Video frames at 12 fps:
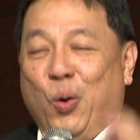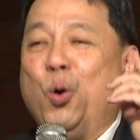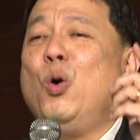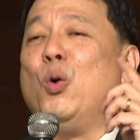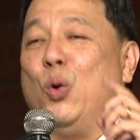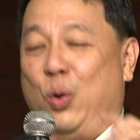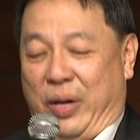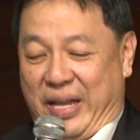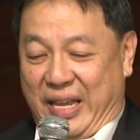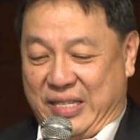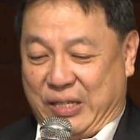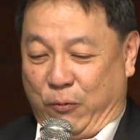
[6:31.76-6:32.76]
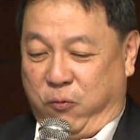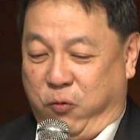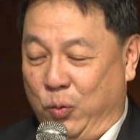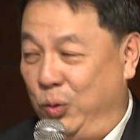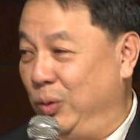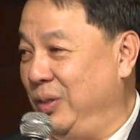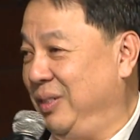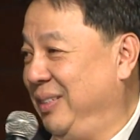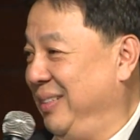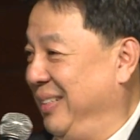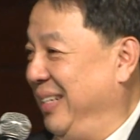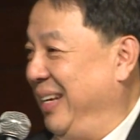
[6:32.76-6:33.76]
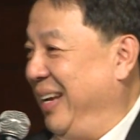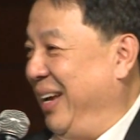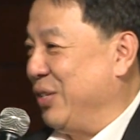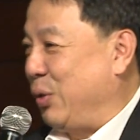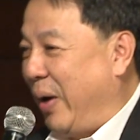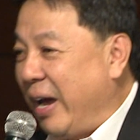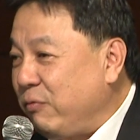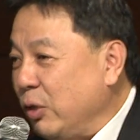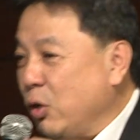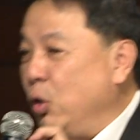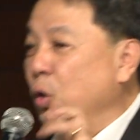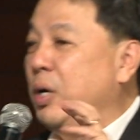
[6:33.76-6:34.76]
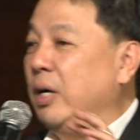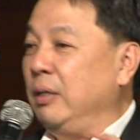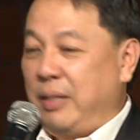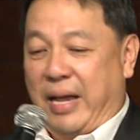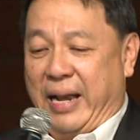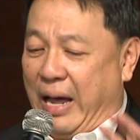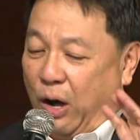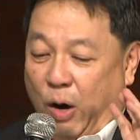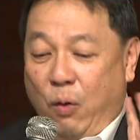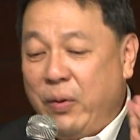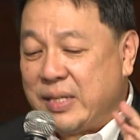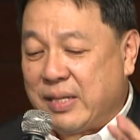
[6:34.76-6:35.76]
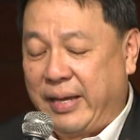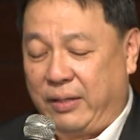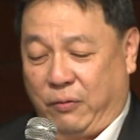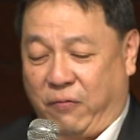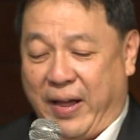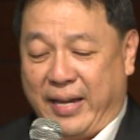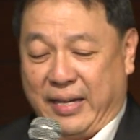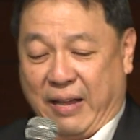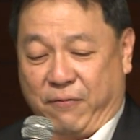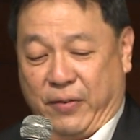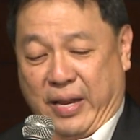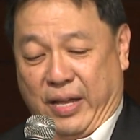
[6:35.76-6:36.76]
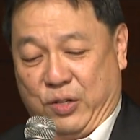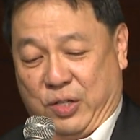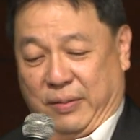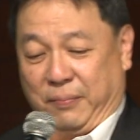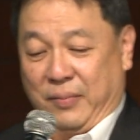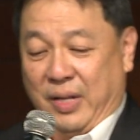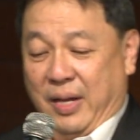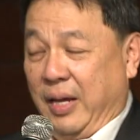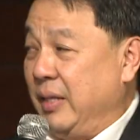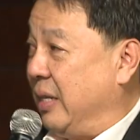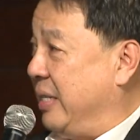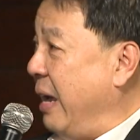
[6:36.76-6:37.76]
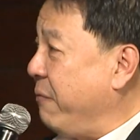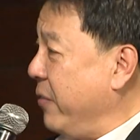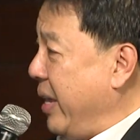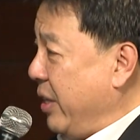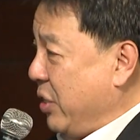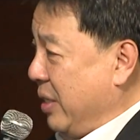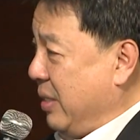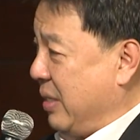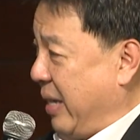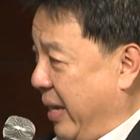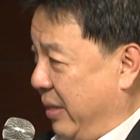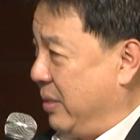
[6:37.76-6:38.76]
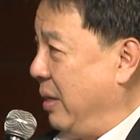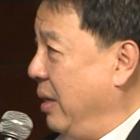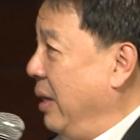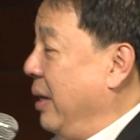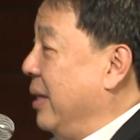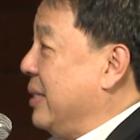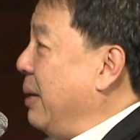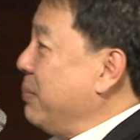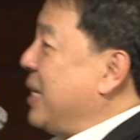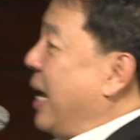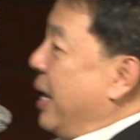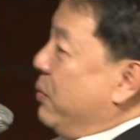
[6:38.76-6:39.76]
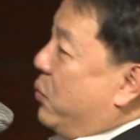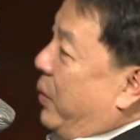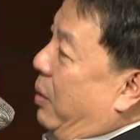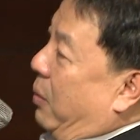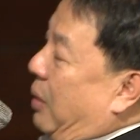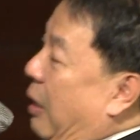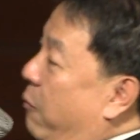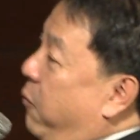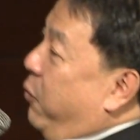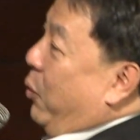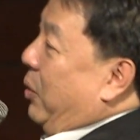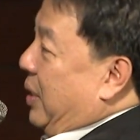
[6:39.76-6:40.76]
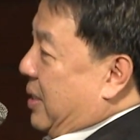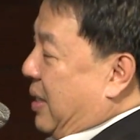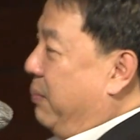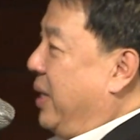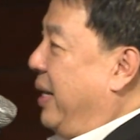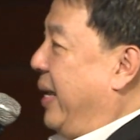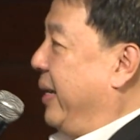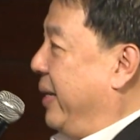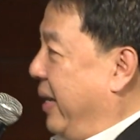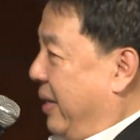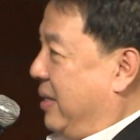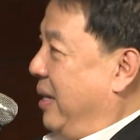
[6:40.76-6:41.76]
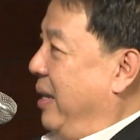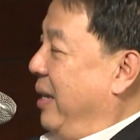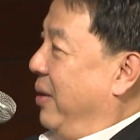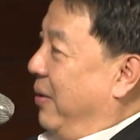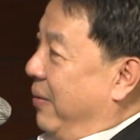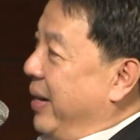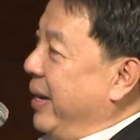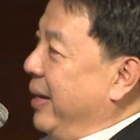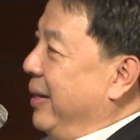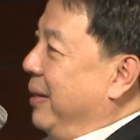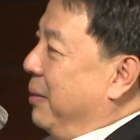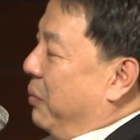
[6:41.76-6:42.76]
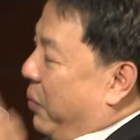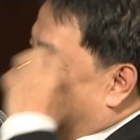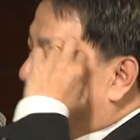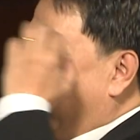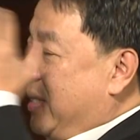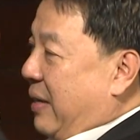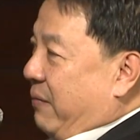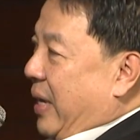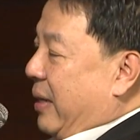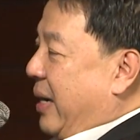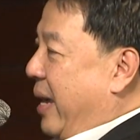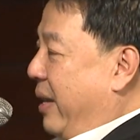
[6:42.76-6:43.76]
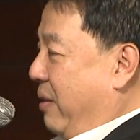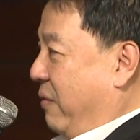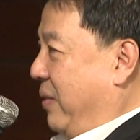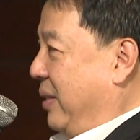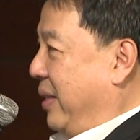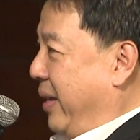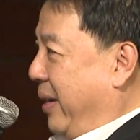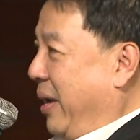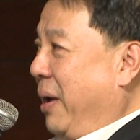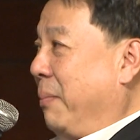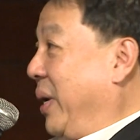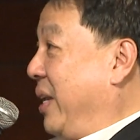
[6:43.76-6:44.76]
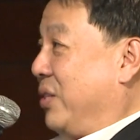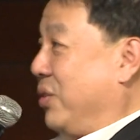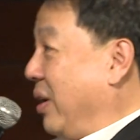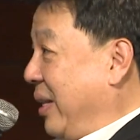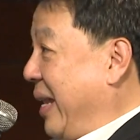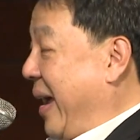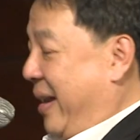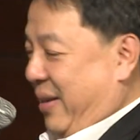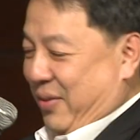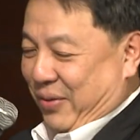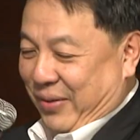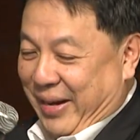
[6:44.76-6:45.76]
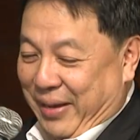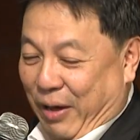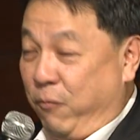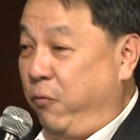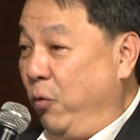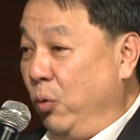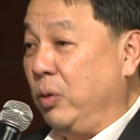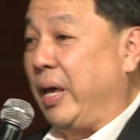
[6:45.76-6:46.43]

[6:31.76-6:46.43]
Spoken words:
Who is a fool? So I have to Google, and I always like to find definition. The definition says, sometimes we look, a fool is something like this, all right? We always have that kind of thing, but it's not that, all right? A fool